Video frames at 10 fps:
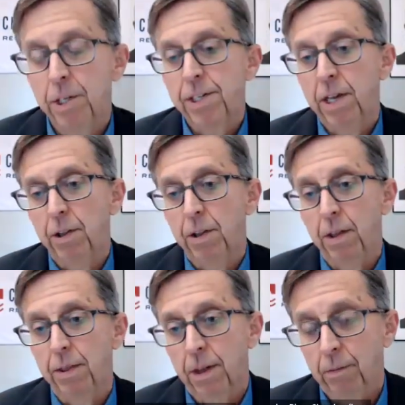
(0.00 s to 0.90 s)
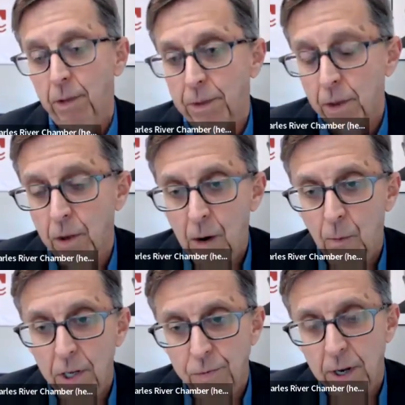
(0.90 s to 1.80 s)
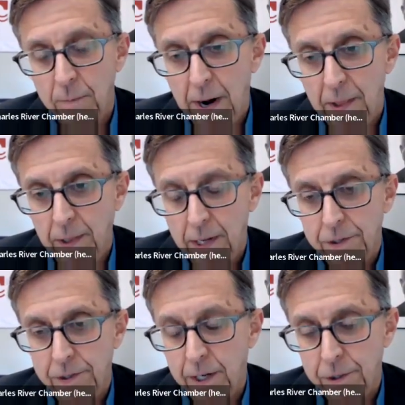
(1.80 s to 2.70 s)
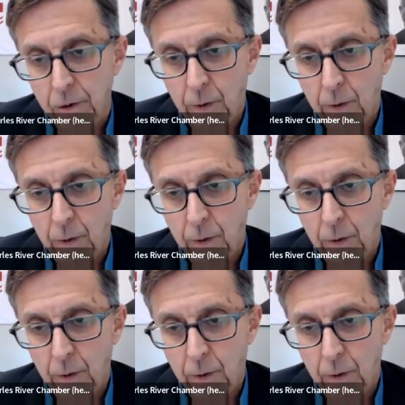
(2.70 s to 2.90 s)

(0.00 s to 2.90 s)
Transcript: would just say that the law was written by the legislature,